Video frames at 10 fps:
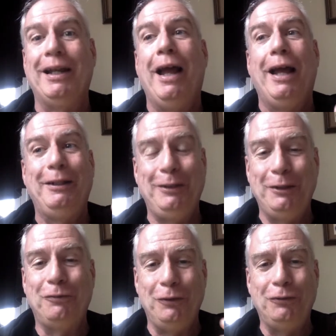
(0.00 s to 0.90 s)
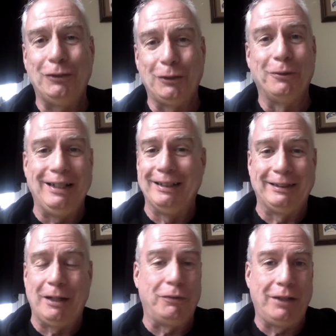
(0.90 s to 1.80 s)
If, if you're still reading this
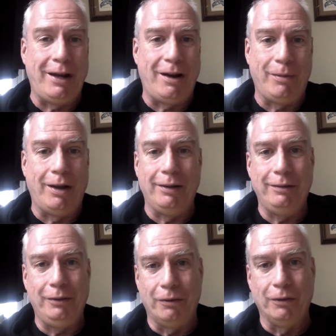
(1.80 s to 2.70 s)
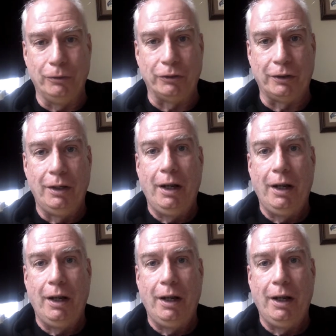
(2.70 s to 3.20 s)
stuff and care about it, you're a loser.